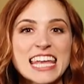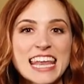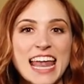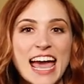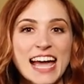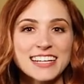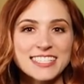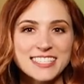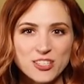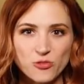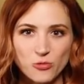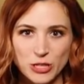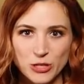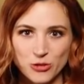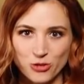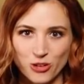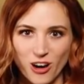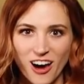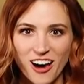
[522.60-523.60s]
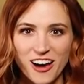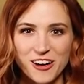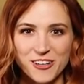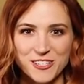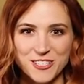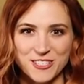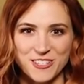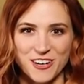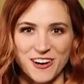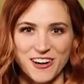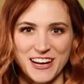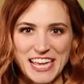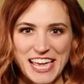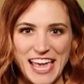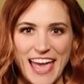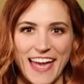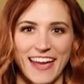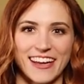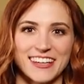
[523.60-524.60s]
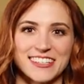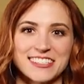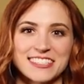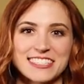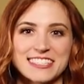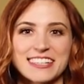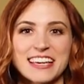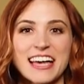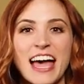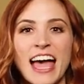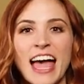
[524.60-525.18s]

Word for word: Next, we draw our starting hands.